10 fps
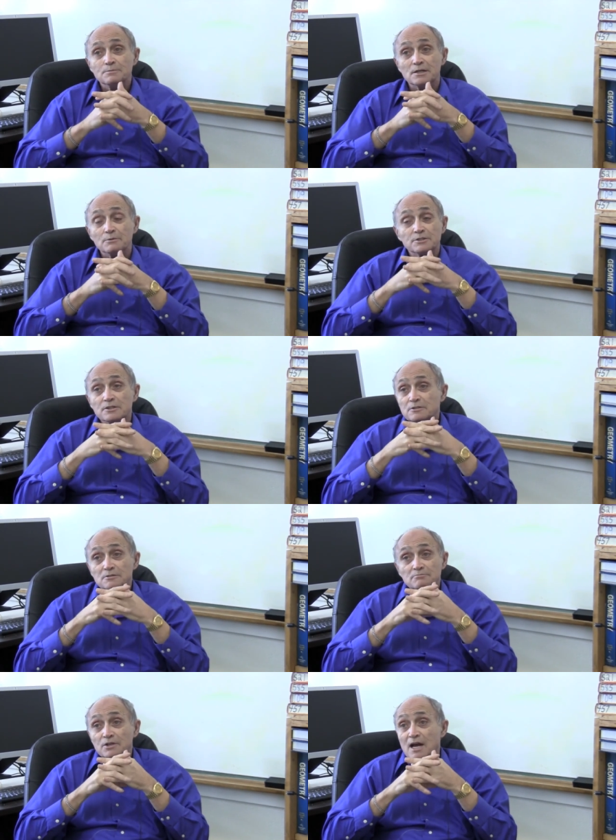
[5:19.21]
but it was
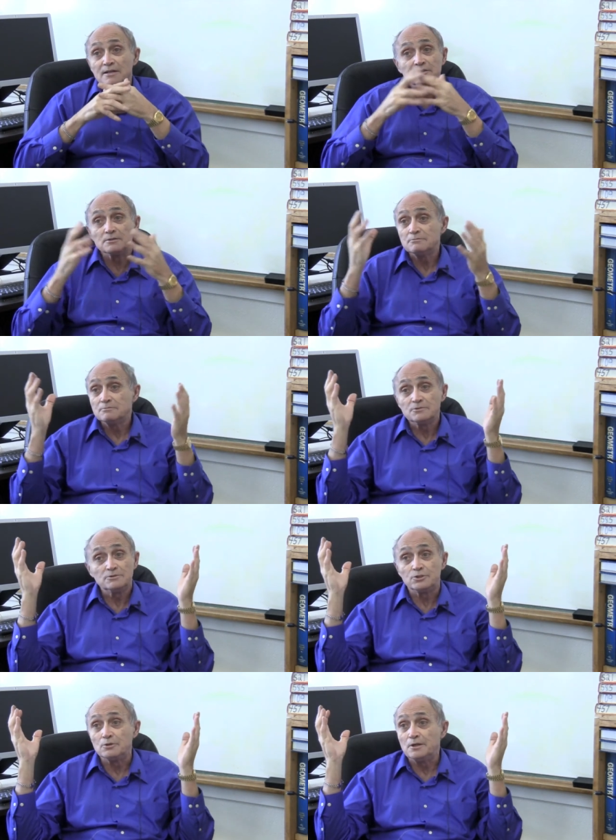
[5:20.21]
just constant
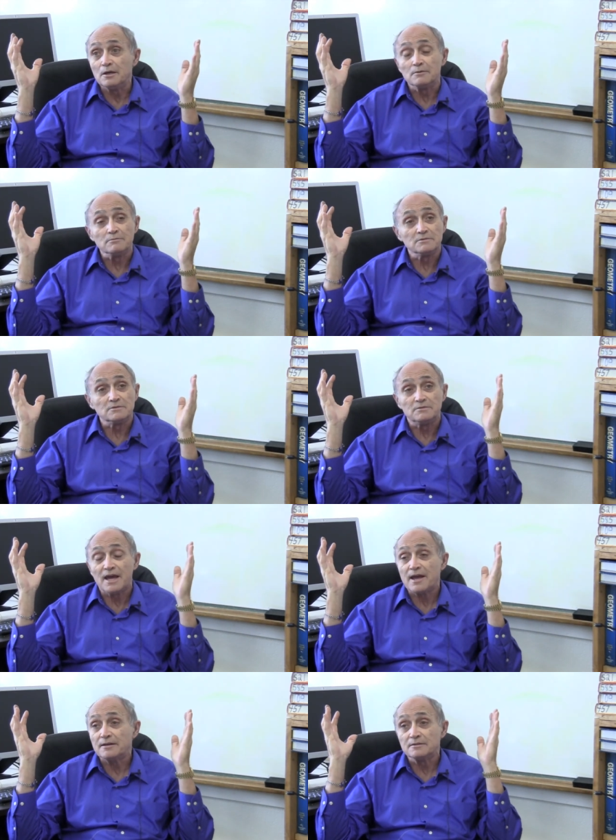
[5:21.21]
shooting and
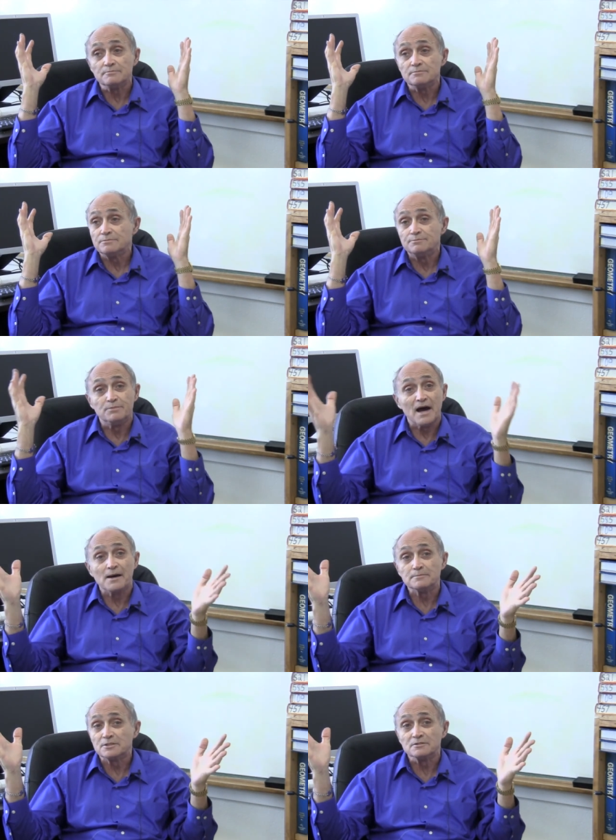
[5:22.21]
gang and
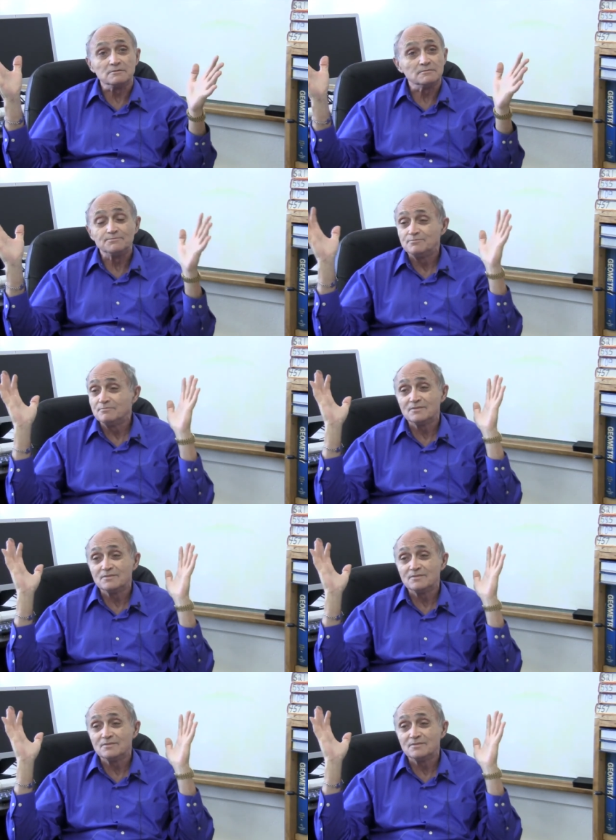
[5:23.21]
bombs and